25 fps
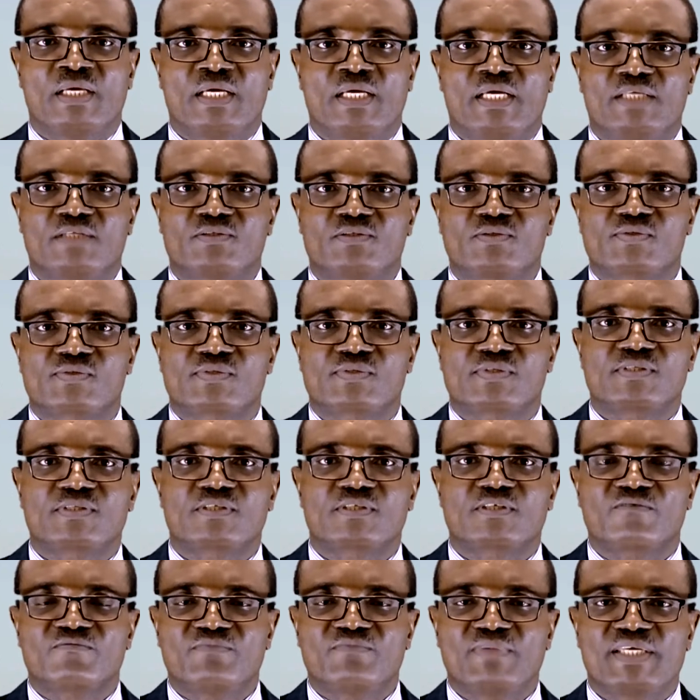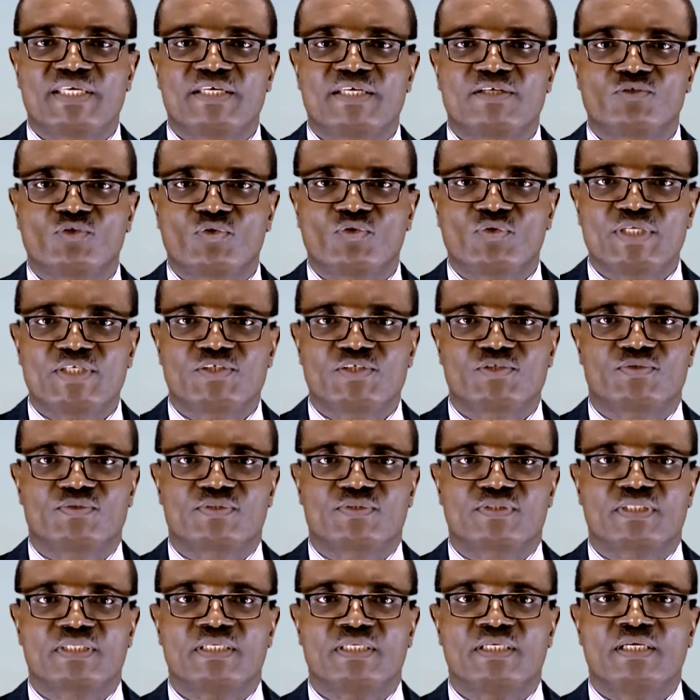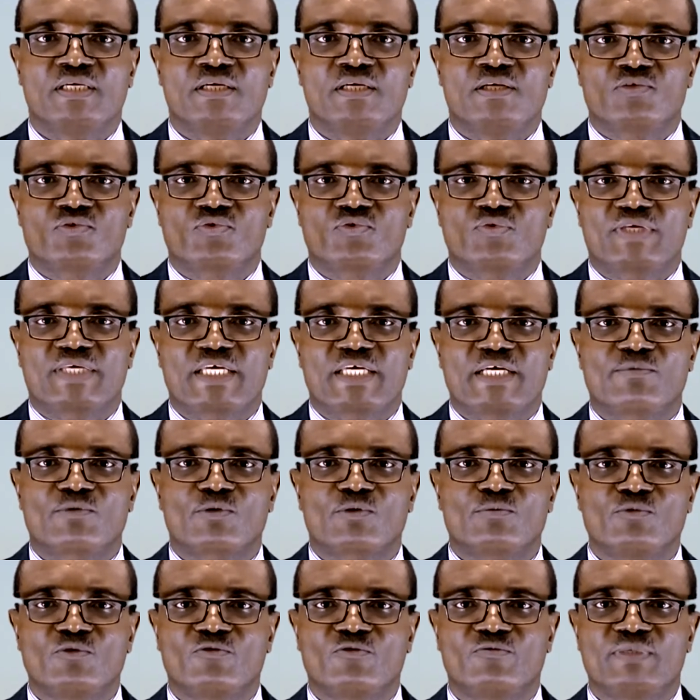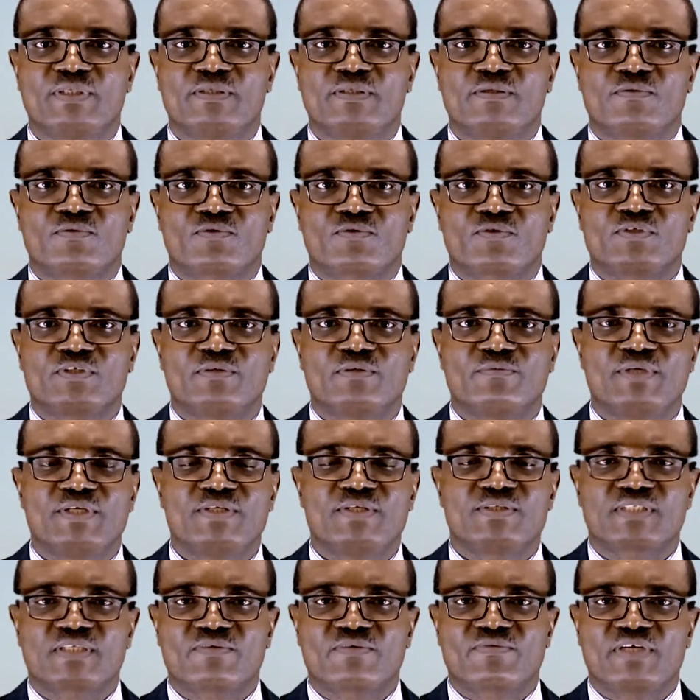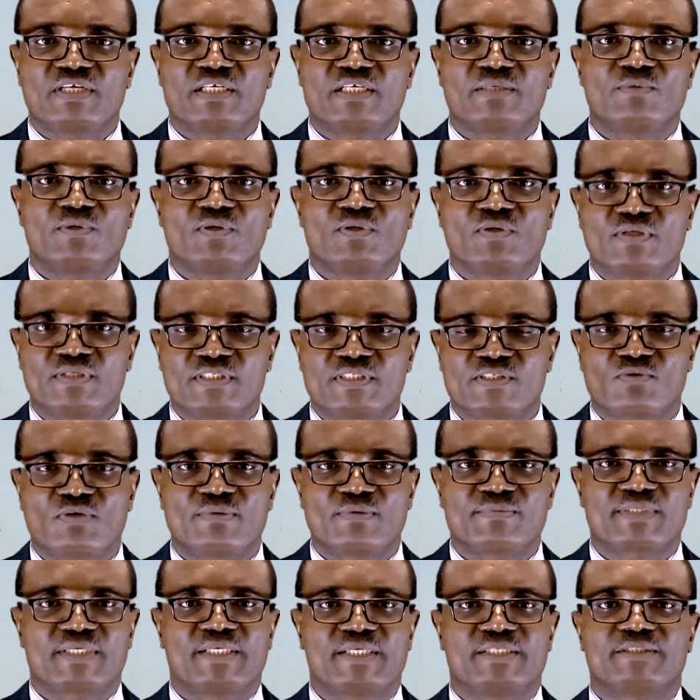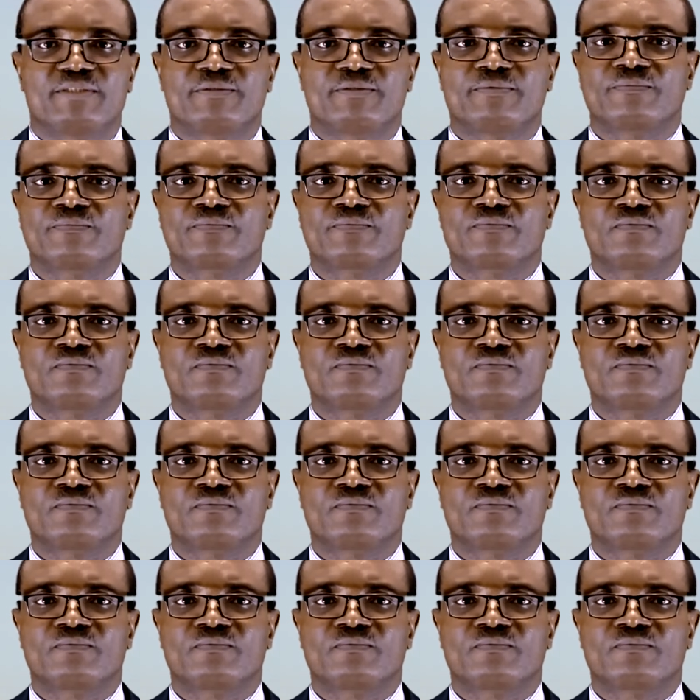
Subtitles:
It consists of making donations to the Cameroon movement through the means available on its website.